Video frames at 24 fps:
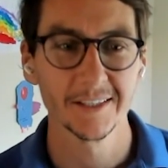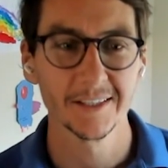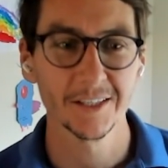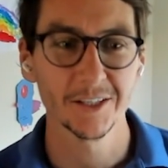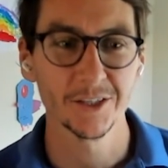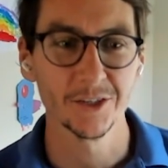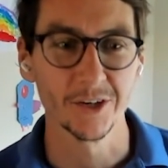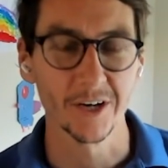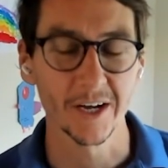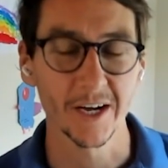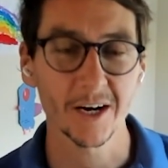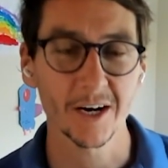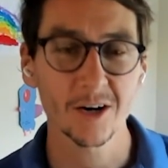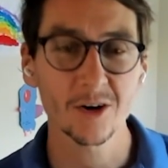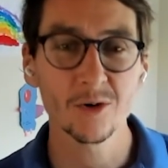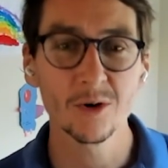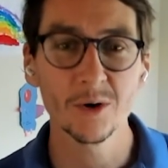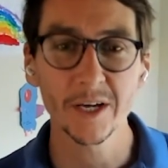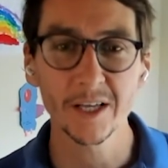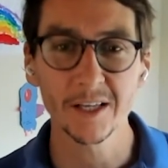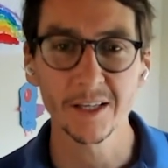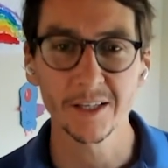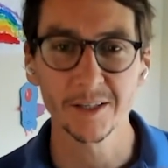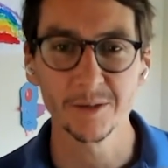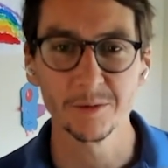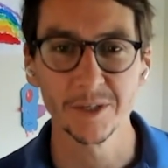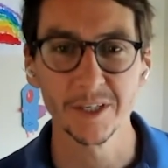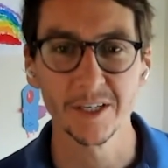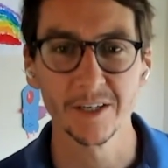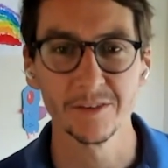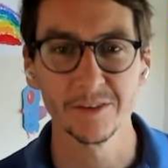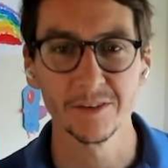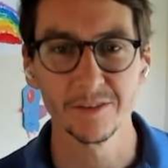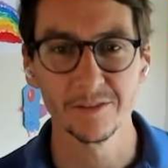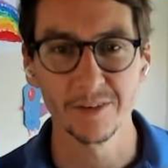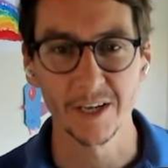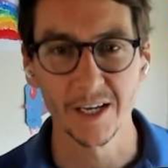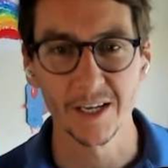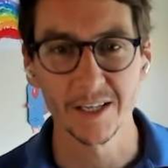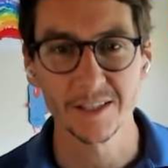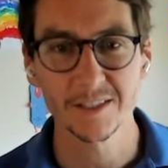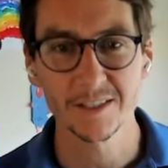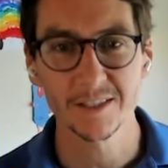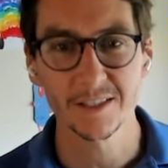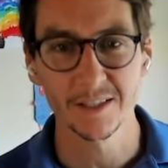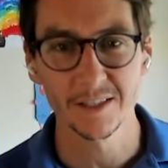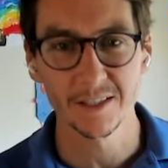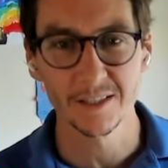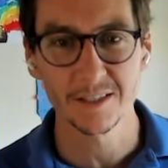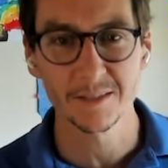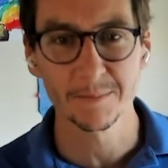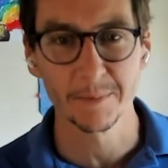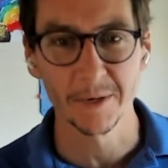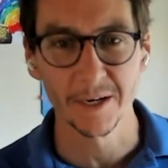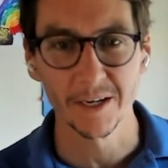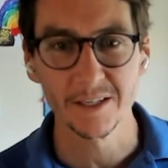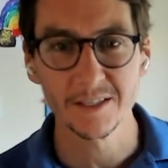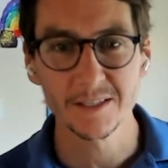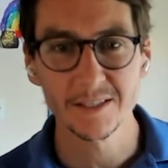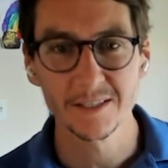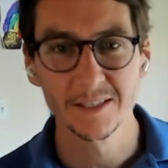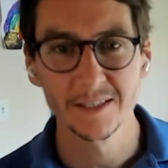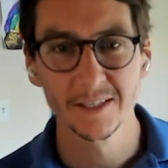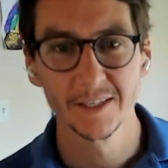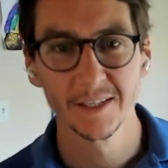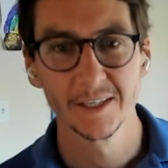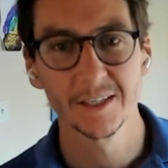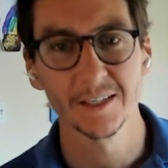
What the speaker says: you know, how quickly we have advanced in this space.